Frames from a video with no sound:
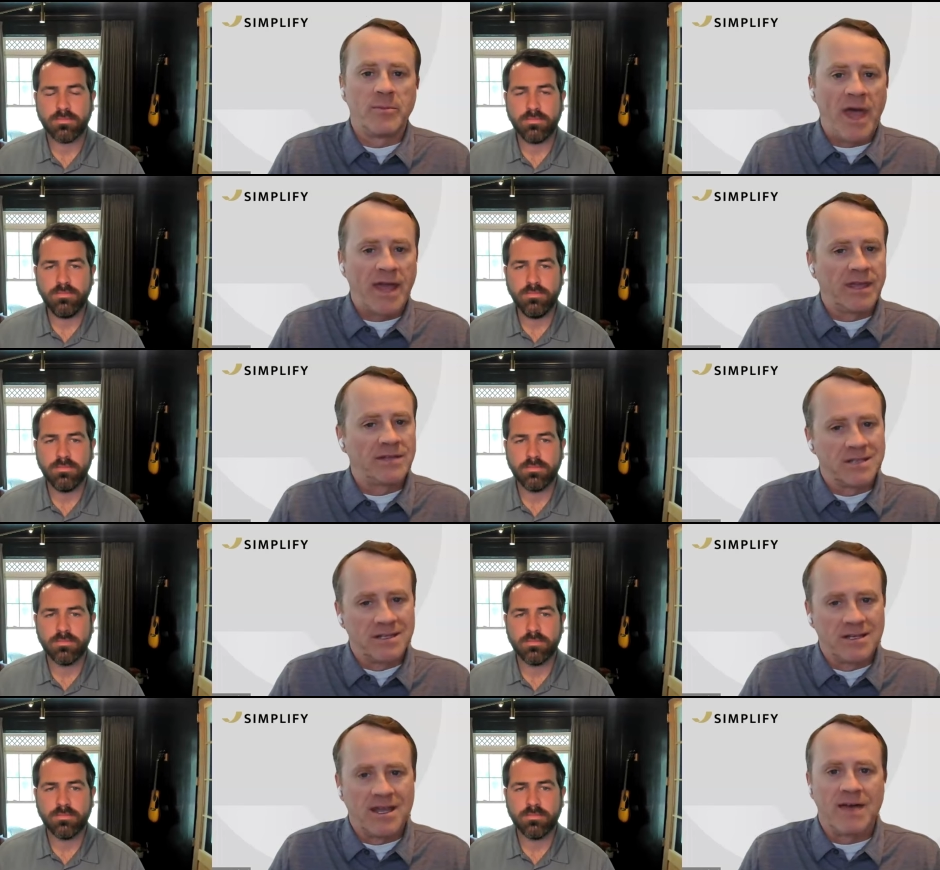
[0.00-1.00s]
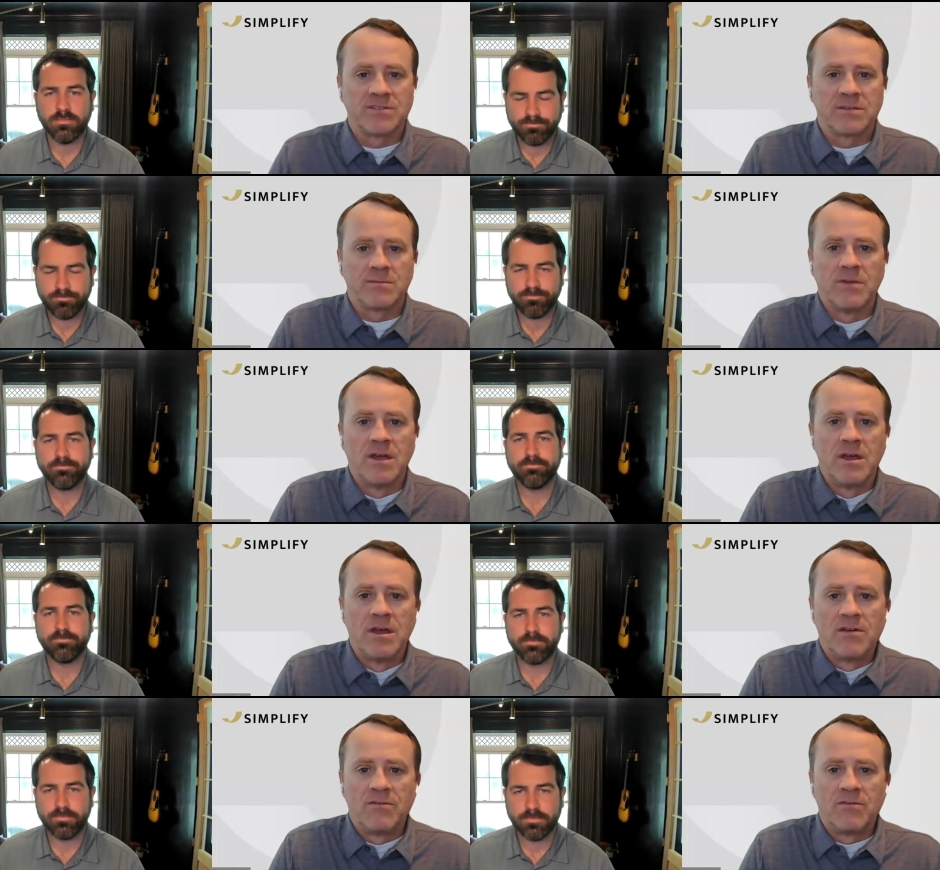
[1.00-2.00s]
Speaker 1: The back end's going to have some
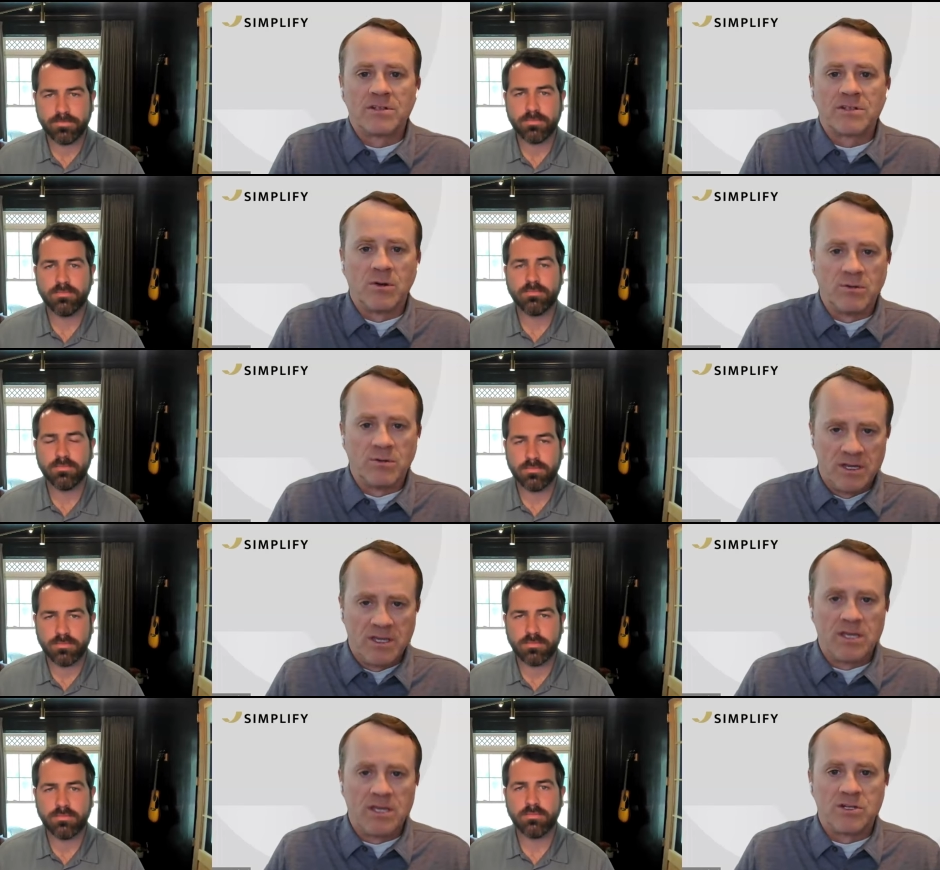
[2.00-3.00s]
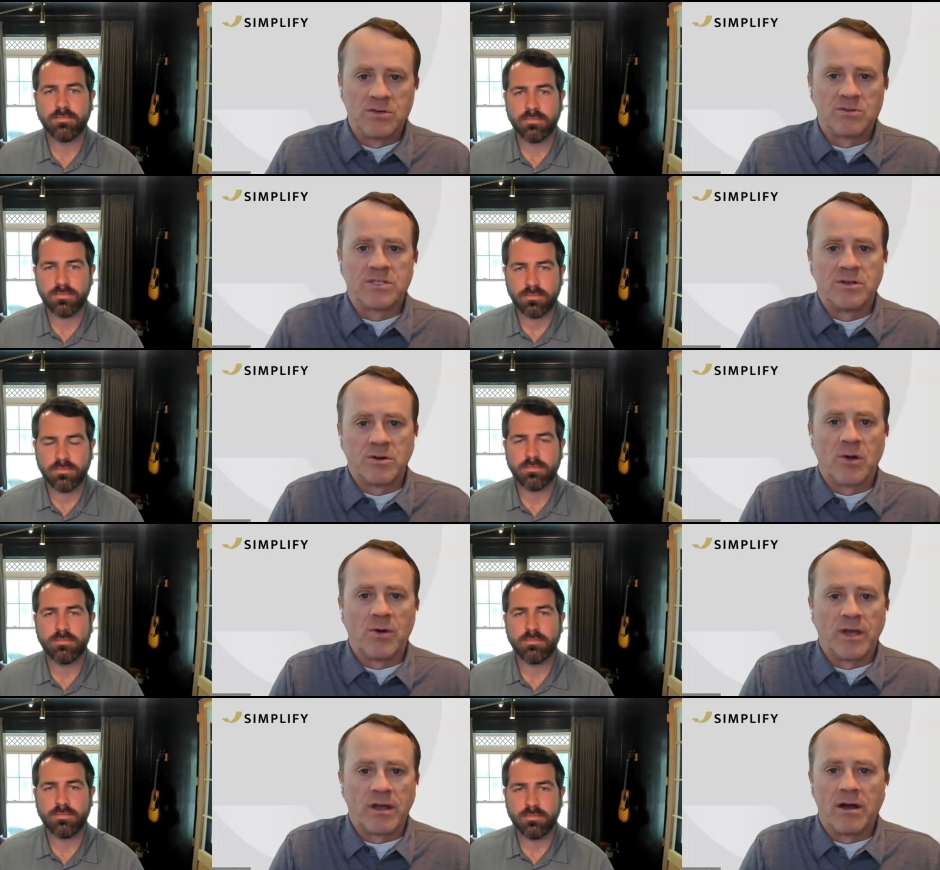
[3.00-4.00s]
fiscal issues still
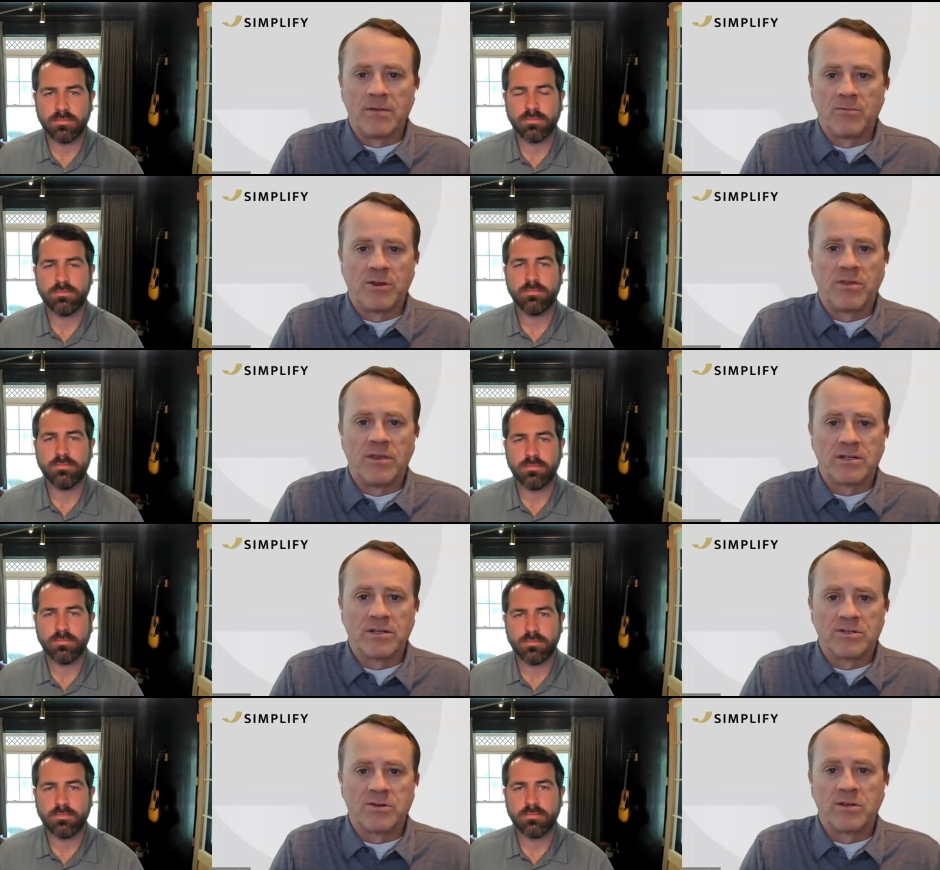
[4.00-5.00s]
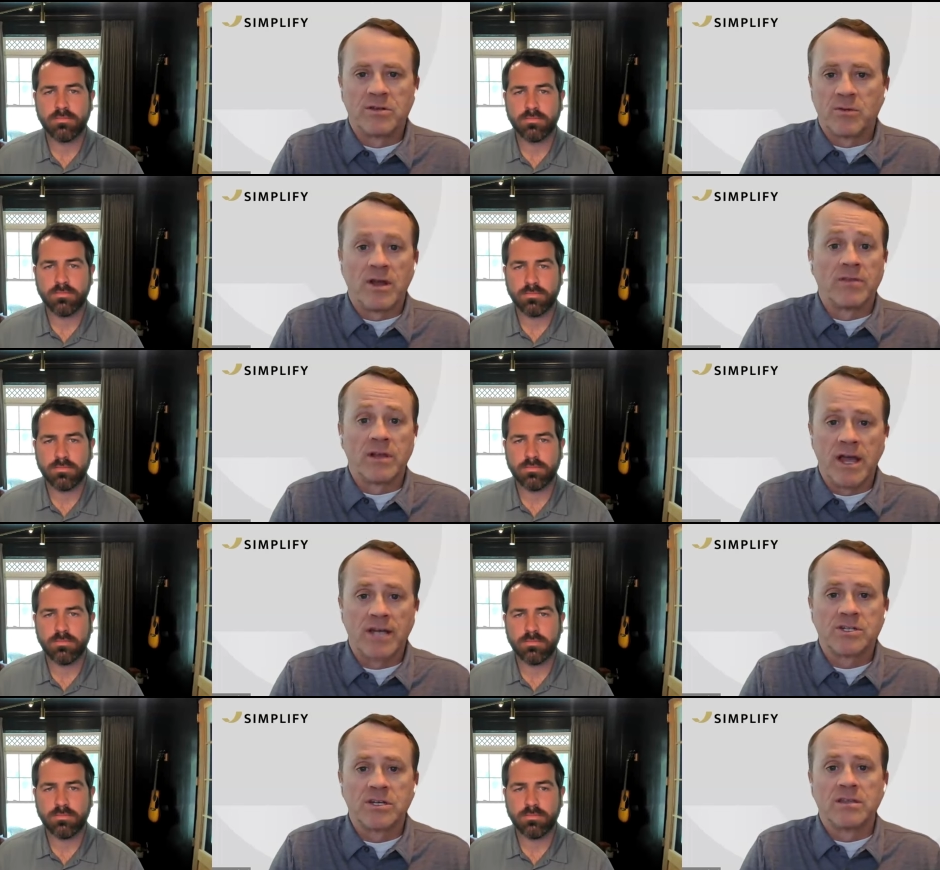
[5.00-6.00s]
going on with the uncertainty around the
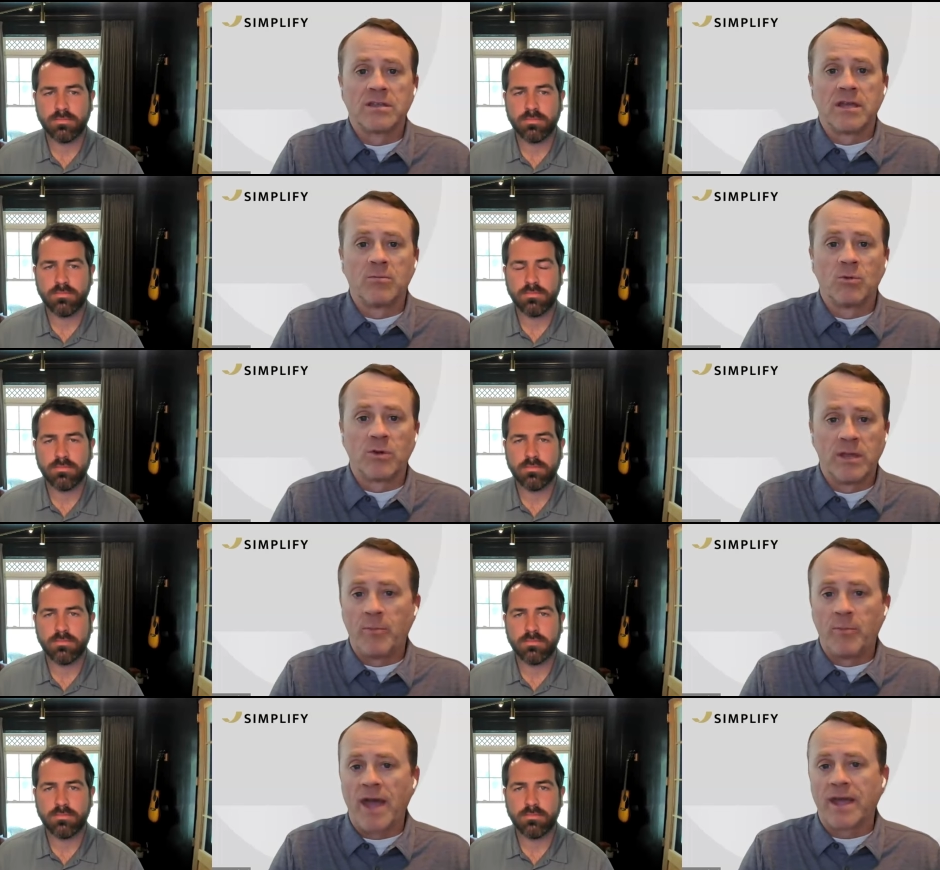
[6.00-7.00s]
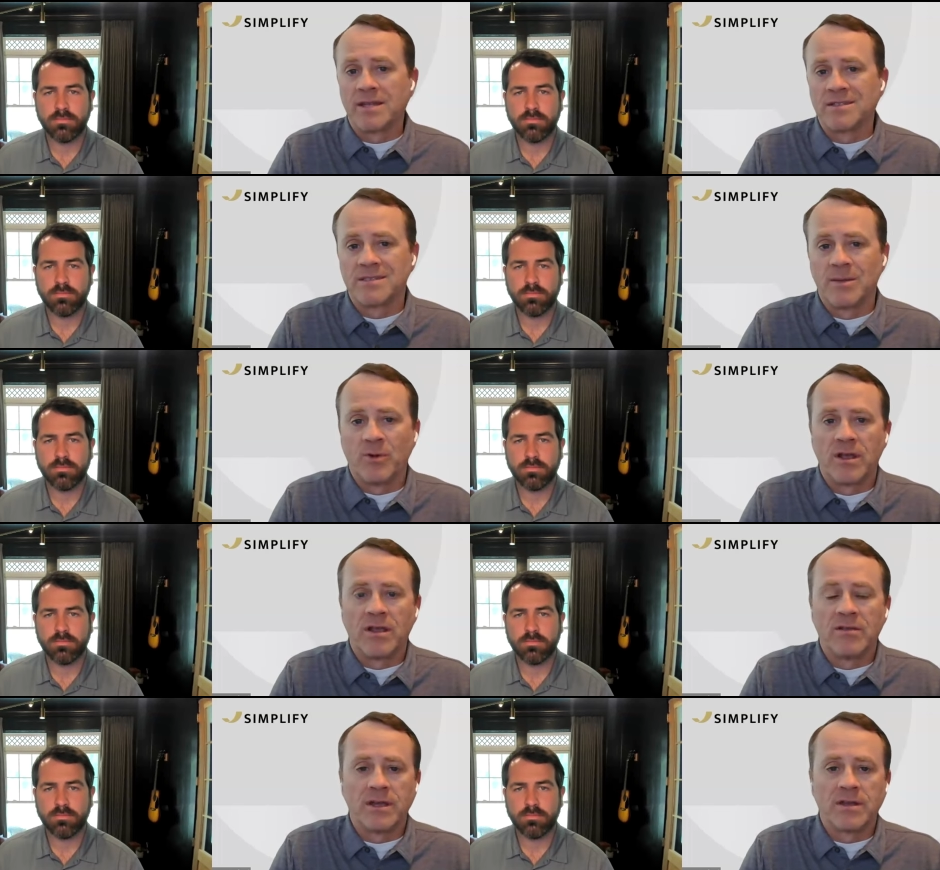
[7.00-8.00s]
election that will keep back end somewhat
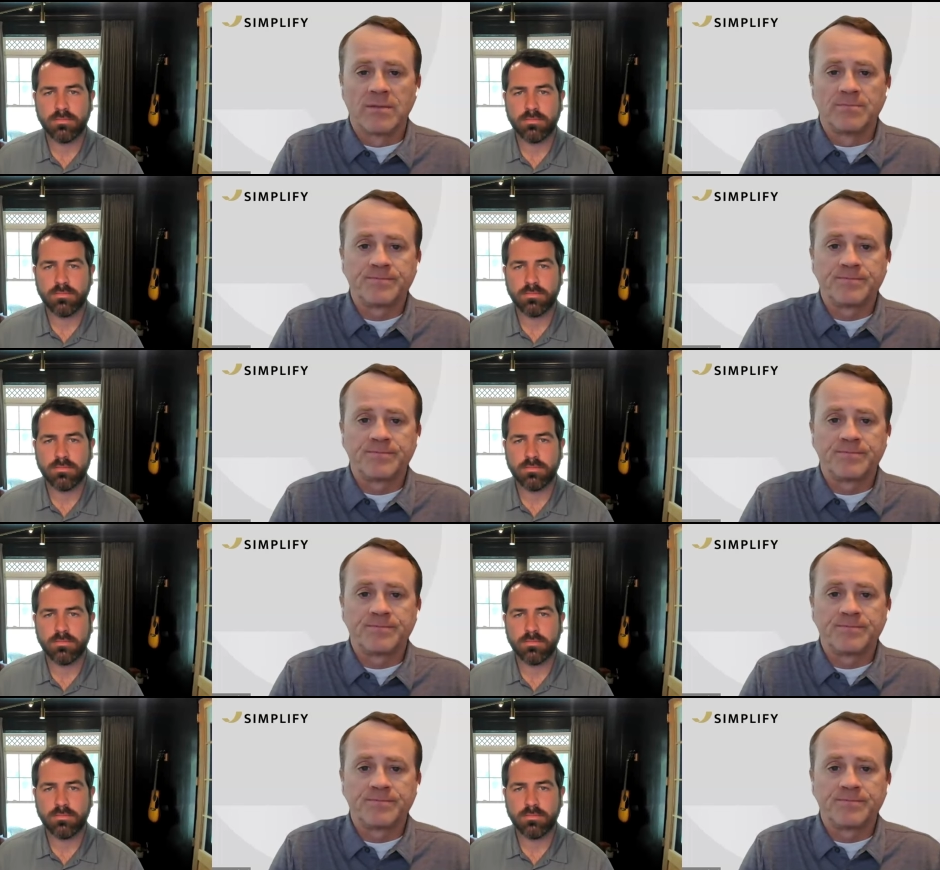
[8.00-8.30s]
elevated.